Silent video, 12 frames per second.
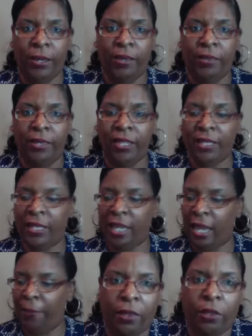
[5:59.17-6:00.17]
This
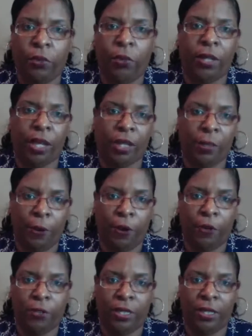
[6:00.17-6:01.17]
can be another
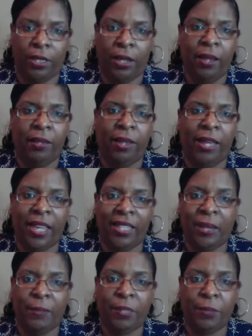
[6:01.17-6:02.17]
person. Like as
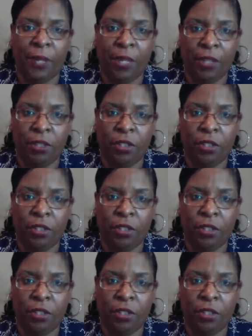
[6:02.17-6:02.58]
I'm speaking to